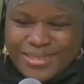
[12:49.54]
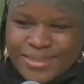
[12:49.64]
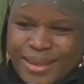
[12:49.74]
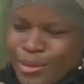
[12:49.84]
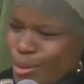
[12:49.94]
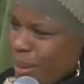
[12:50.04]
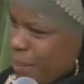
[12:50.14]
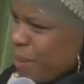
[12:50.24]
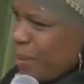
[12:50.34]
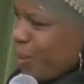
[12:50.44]
Now you
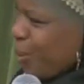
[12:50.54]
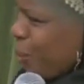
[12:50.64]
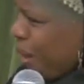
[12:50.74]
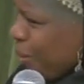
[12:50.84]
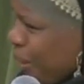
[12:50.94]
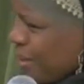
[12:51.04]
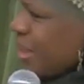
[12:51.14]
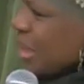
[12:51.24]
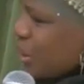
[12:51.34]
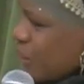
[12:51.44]
might be wondering, why do I
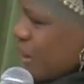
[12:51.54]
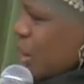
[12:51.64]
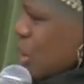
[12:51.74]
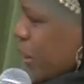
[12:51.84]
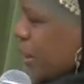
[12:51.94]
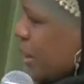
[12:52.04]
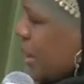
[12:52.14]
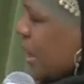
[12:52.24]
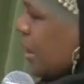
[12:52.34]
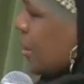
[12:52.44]
tell you this story tonight?